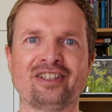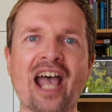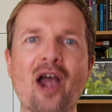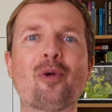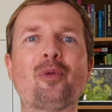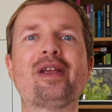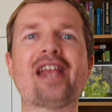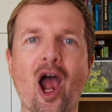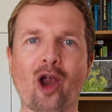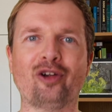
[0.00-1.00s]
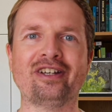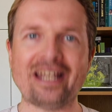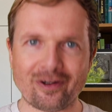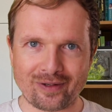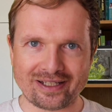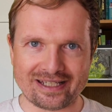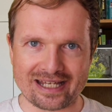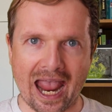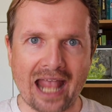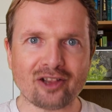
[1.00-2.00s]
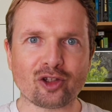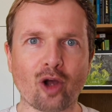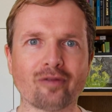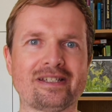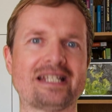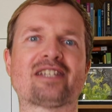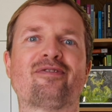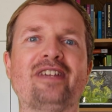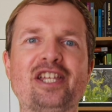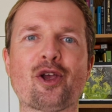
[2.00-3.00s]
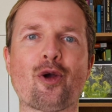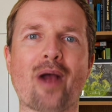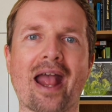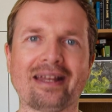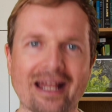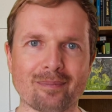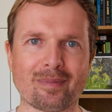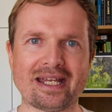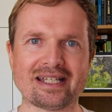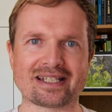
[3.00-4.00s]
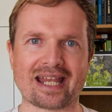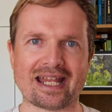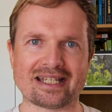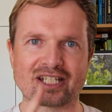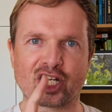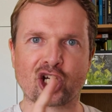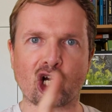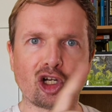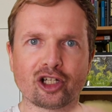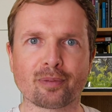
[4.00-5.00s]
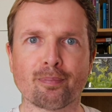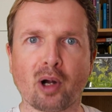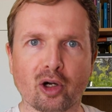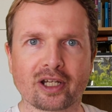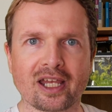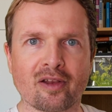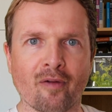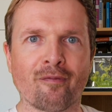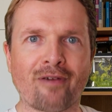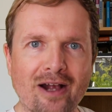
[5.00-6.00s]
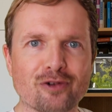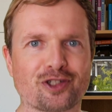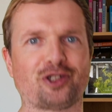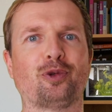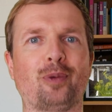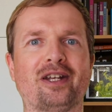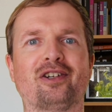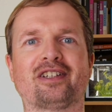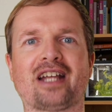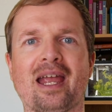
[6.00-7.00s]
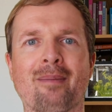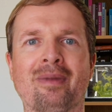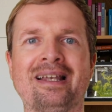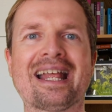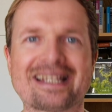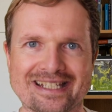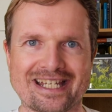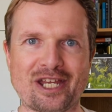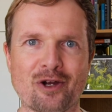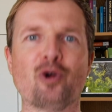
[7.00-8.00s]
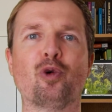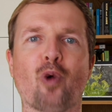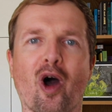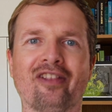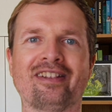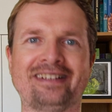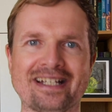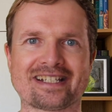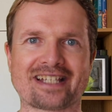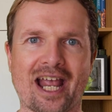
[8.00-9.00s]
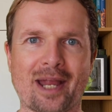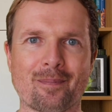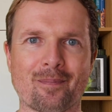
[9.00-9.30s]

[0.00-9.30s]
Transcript: Now we are nearing the end of this video and that means it's card market voucher winner time. Let's see who won this time.